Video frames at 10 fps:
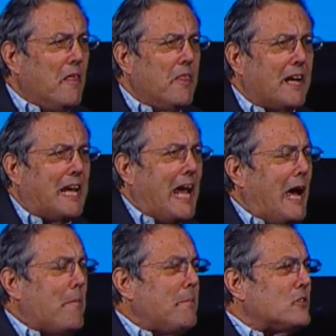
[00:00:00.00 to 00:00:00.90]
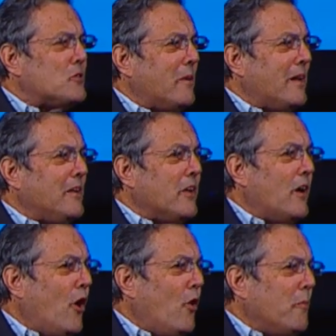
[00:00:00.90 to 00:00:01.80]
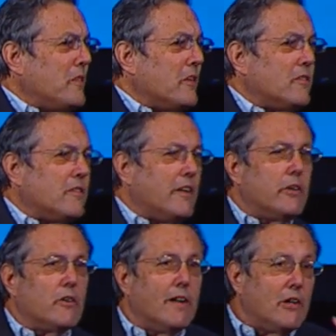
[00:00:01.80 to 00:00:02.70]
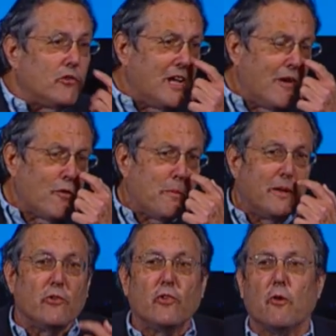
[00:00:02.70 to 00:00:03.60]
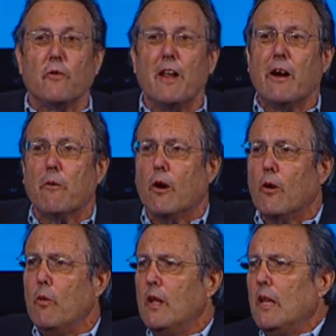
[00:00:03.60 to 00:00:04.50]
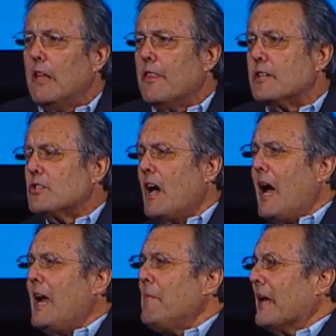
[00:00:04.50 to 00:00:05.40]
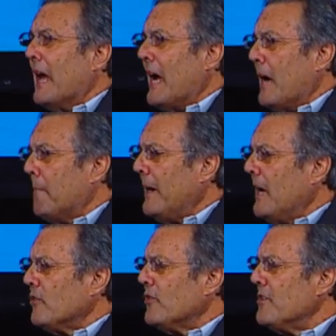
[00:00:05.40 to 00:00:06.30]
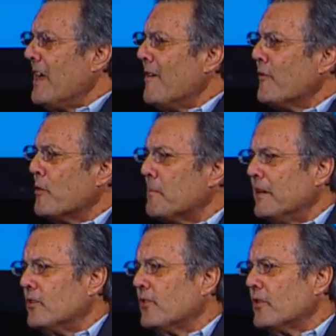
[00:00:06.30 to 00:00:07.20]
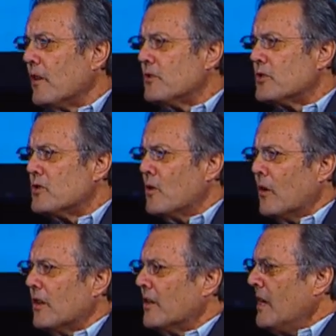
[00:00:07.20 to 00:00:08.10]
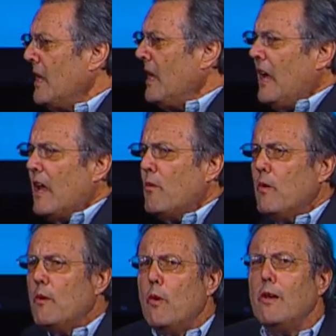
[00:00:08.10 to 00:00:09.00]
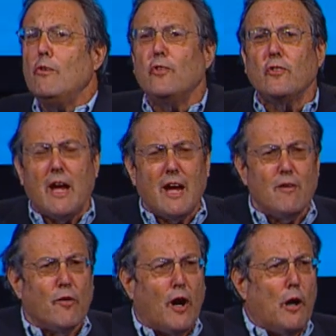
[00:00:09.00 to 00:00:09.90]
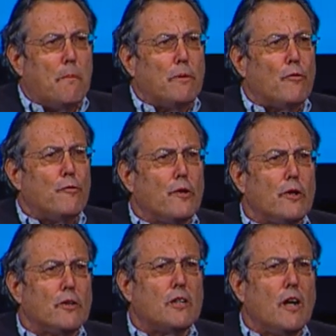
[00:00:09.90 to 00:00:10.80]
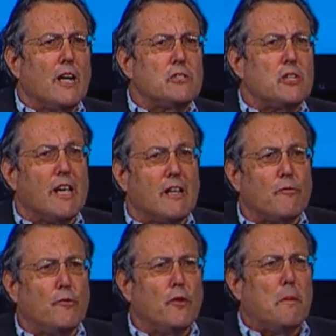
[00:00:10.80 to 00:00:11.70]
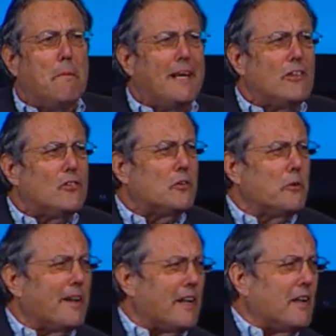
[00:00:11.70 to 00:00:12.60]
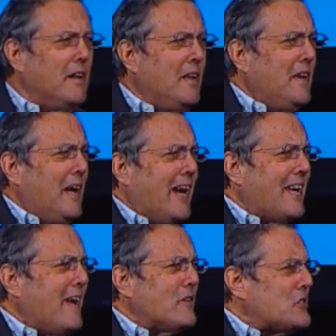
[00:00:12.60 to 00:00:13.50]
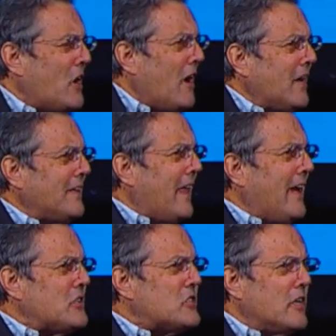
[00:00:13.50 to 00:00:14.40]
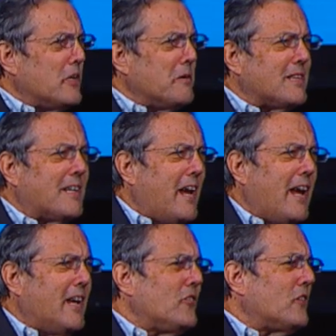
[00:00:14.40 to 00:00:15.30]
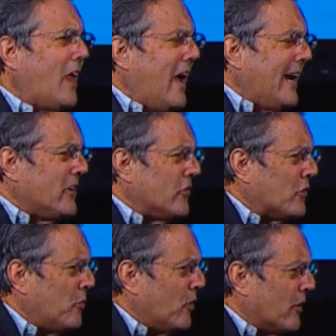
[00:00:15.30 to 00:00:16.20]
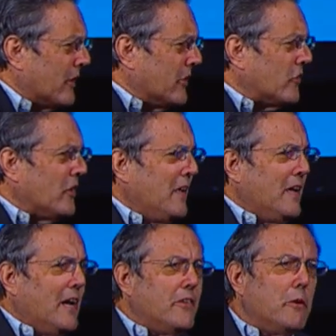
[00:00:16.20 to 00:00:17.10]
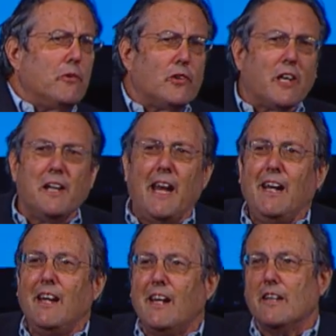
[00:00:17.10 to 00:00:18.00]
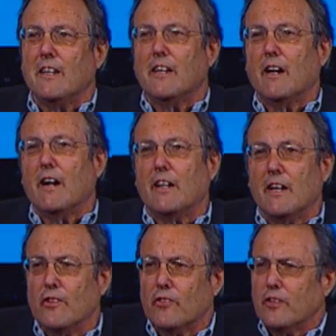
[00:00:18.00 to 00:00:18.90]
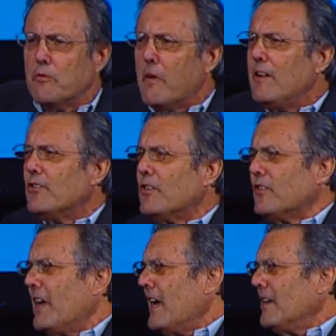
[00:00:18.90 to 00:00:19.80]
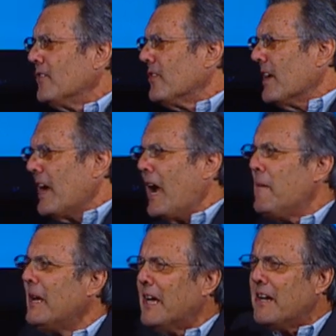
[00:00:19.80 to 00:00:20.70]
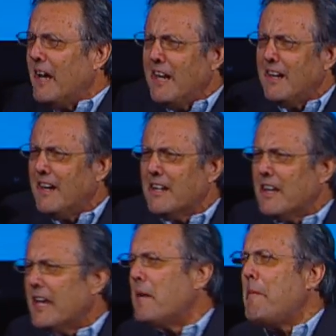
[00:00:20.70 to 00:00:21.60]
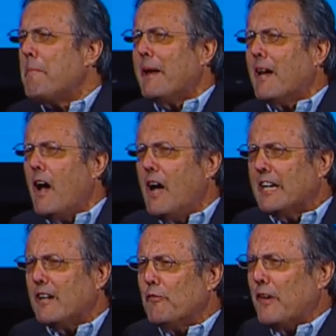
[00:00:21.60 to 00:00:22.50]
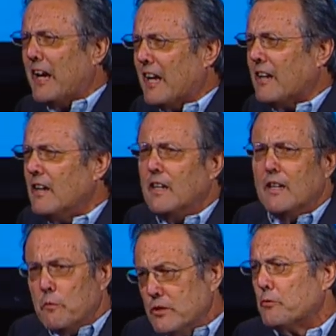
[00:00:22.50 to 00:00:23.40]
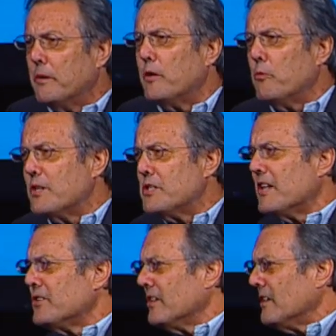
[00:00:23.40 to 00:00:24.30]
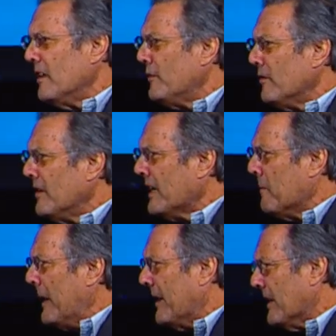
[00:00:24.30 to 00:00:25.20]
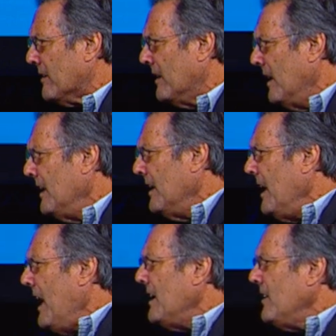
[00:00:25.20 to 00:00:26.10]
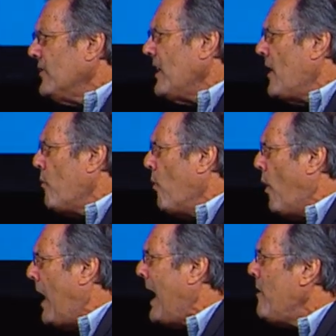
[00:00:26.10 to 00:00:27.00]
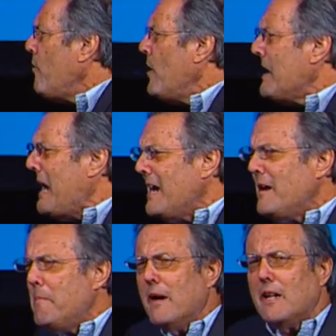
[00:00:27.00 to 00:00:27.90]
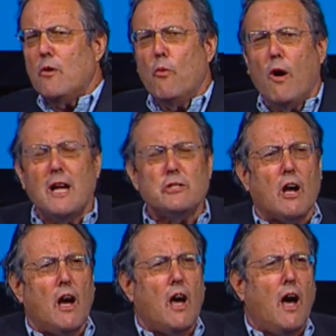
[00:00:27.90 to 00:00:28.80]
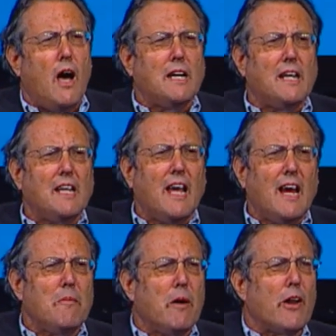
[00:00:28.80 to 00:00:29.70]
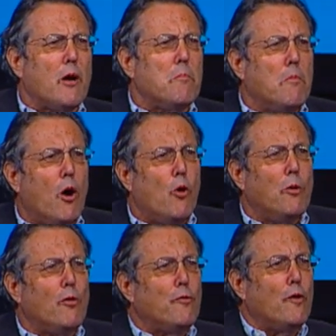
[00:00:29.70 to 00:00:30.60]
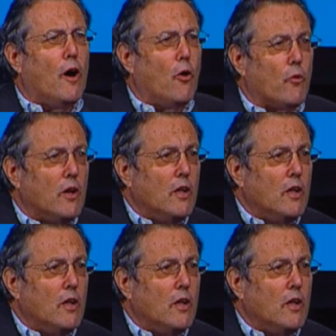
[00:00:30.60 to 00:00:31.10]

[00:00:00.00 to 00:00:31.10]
The gap between the home and the theater has never been so narrow. The time gap has never been so short. And we will save our preferred content for the big screen. I gave a talk last year at the Cannes Lions Awards, and there was a Canadian in the audience, and he raised his hand and said, I'm a Canadian and I'm a big hockey fan, which is pretty redundant if you think about it. And he said, Why would anybody watch a hockey game on a mobile phone?